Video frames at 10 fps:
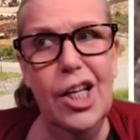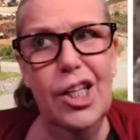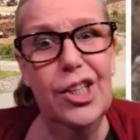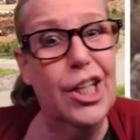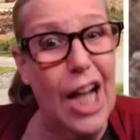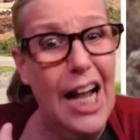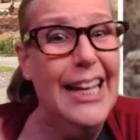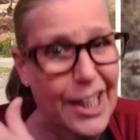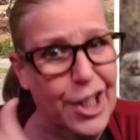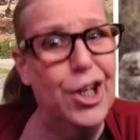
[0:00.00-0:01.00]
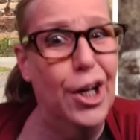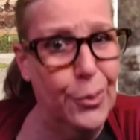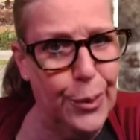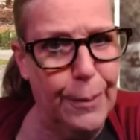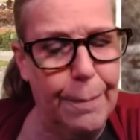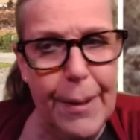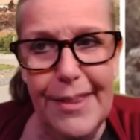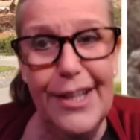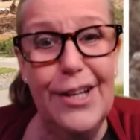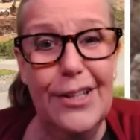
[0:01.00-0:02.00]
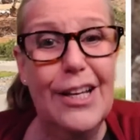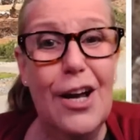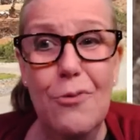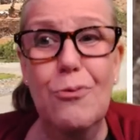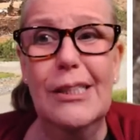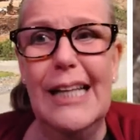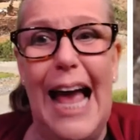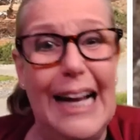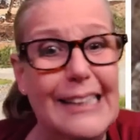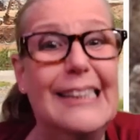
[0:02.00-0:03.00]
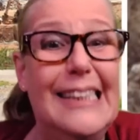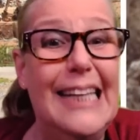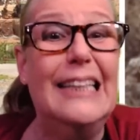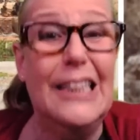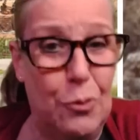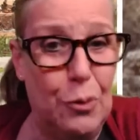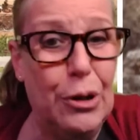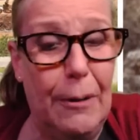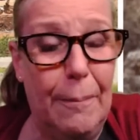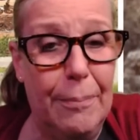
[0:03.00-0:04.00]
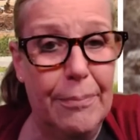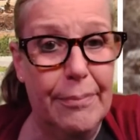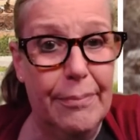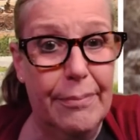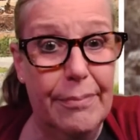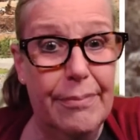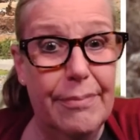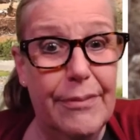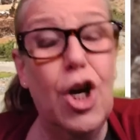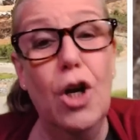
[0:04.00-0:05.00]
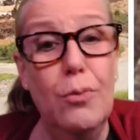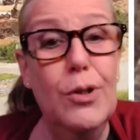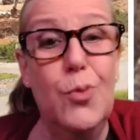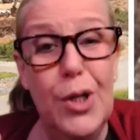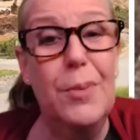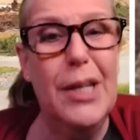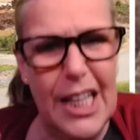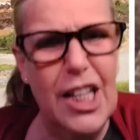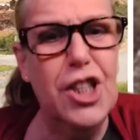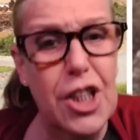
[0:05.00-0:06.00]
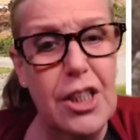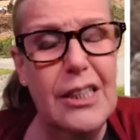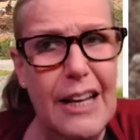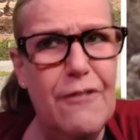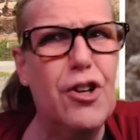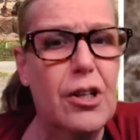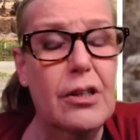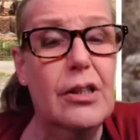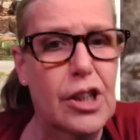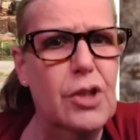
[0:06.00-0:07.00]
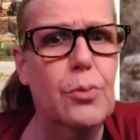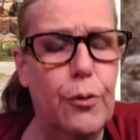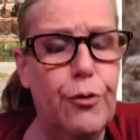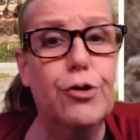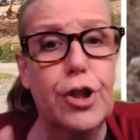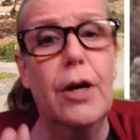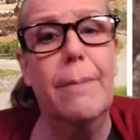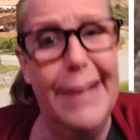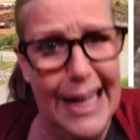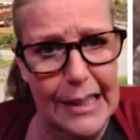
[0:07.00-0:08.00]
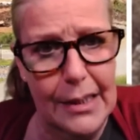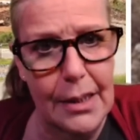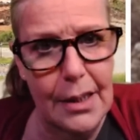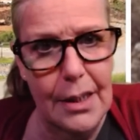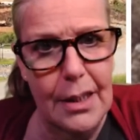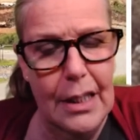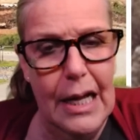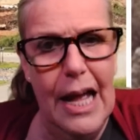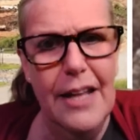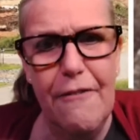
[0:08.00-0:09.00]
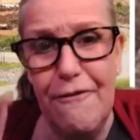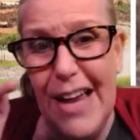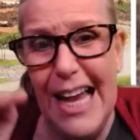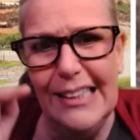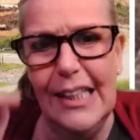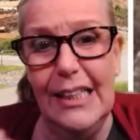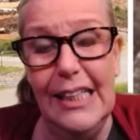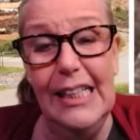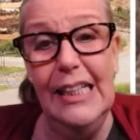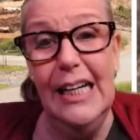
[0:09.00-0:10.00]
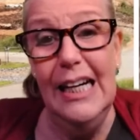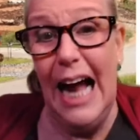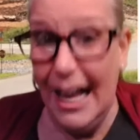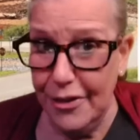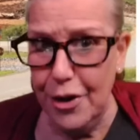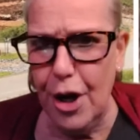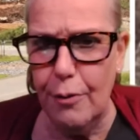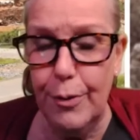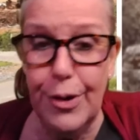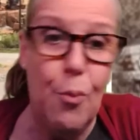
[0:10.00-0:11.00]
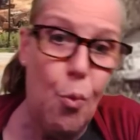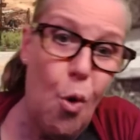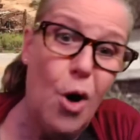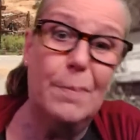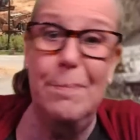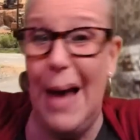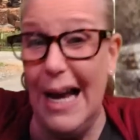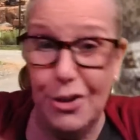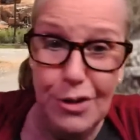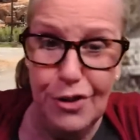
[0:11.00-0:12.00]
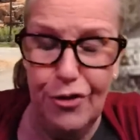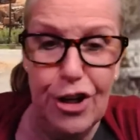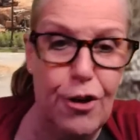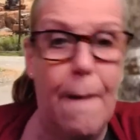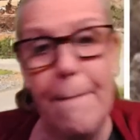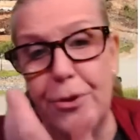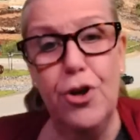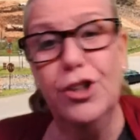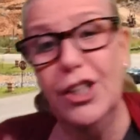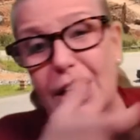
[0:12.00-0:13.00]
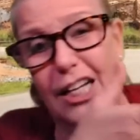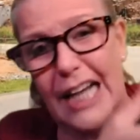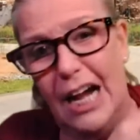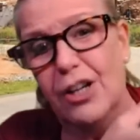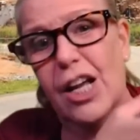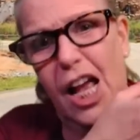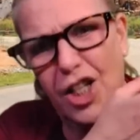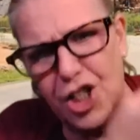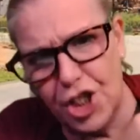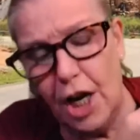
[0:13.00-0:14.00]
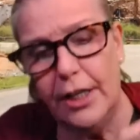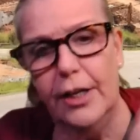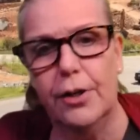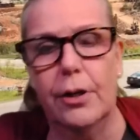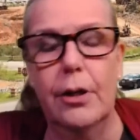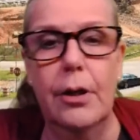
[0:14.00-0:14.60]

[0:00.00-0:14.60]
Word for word: the guy had a gun with him. The, the gun wasn't accidentally with him. The gun was with him in case she never she refused to come back. And the fact that he had the gun with him, walked back to his vehicle, took the gun out, and shot at her